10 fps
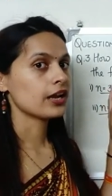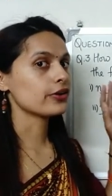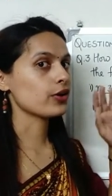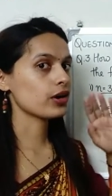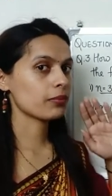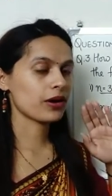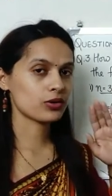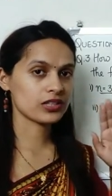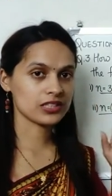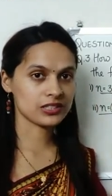not
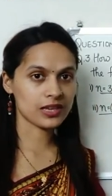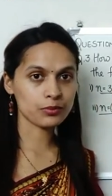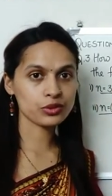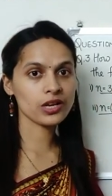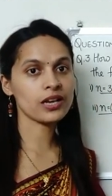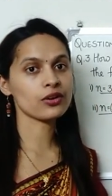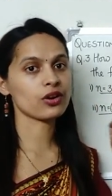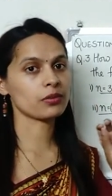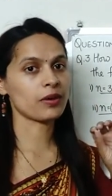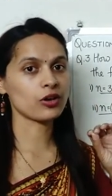about the subshell,
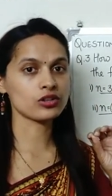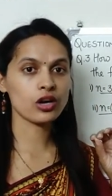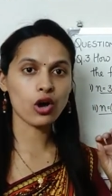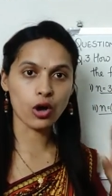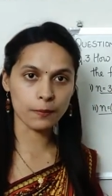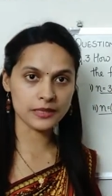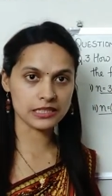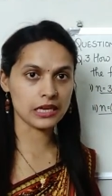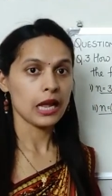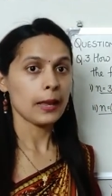not about the
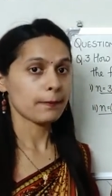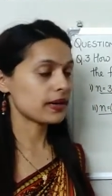orbital.